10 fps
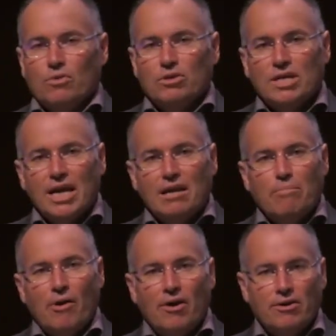When you get a
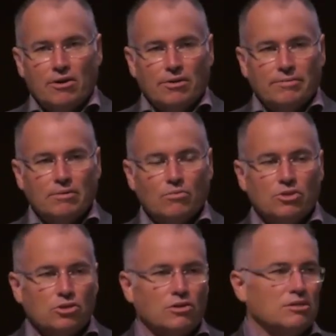partner, what
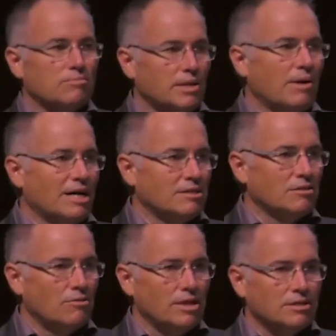you're doing is
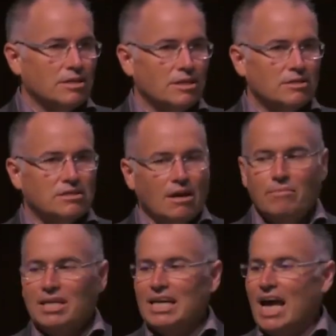minimizing the risk.
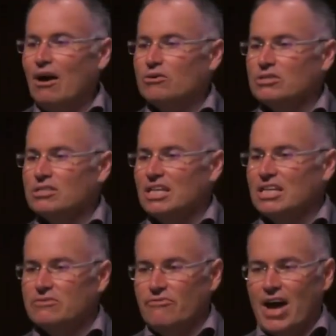Somebody else
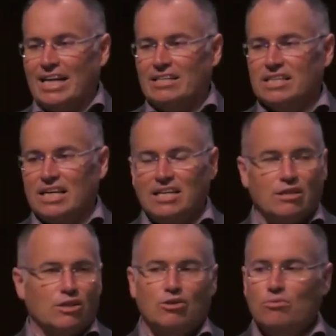is
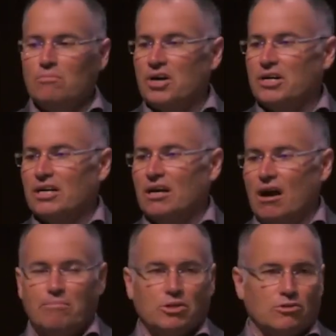validating the new market
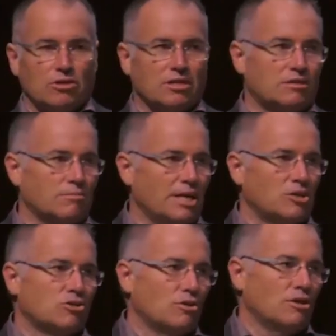opportunity to
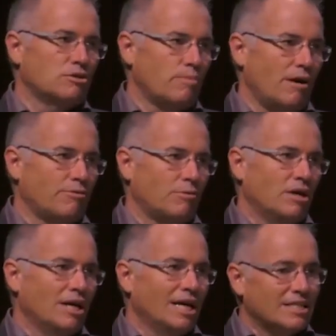make sure it's profitable.
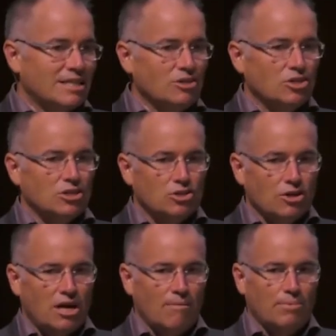It's not just
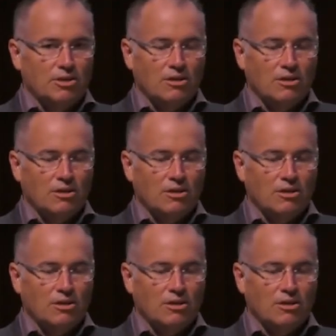your company.